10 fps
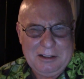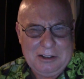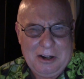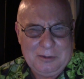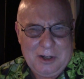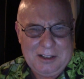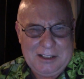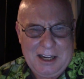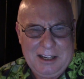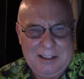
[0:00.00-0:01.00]
all I'm trying to
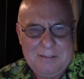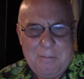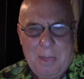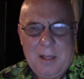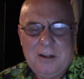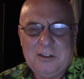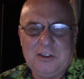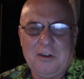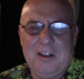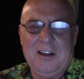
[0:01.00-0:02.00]
say.
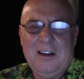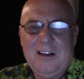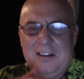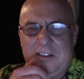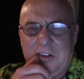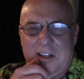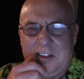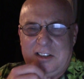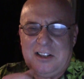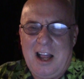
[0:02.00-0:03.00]
So they
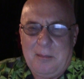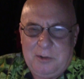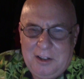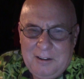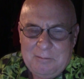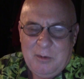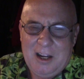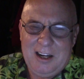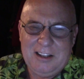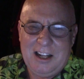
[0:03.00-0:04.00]
stopped,
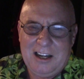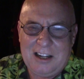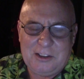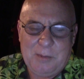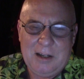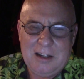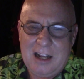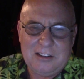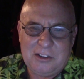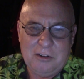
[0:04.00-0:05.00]
and then like spent
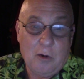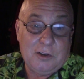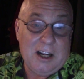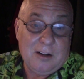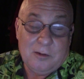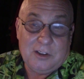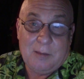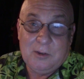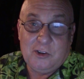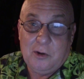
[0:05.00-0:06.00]
nights in hotels,
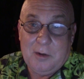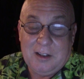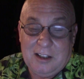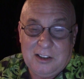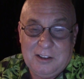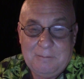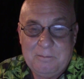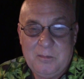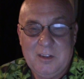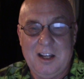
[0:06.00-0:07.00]
I'm assuming. They just
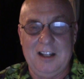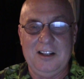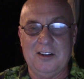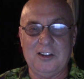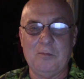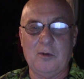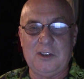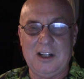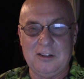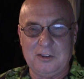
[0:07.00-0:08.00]

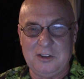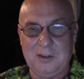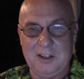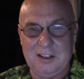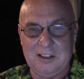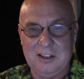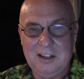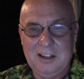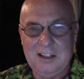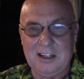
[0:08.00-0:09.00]
motels or something.
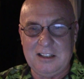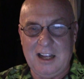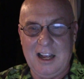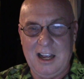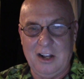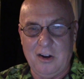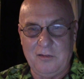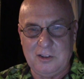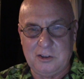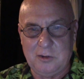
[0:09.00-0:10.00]
They got the hell
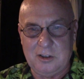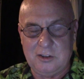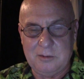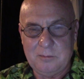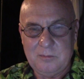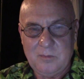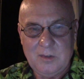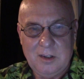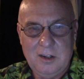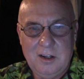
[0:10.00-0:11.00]
off the streets.
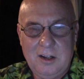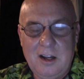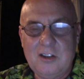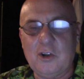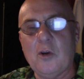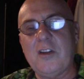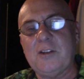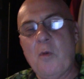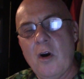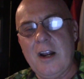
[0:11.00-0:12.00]
So
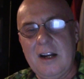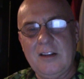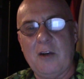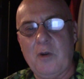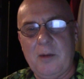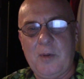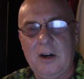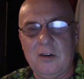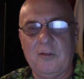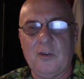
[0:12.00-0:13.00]
this morning, they
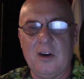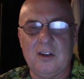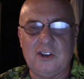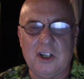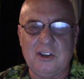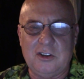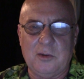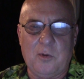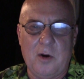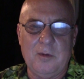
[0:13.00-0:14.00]
reappeared in front of the Justice
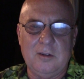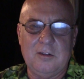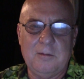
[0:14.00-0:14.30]
Department.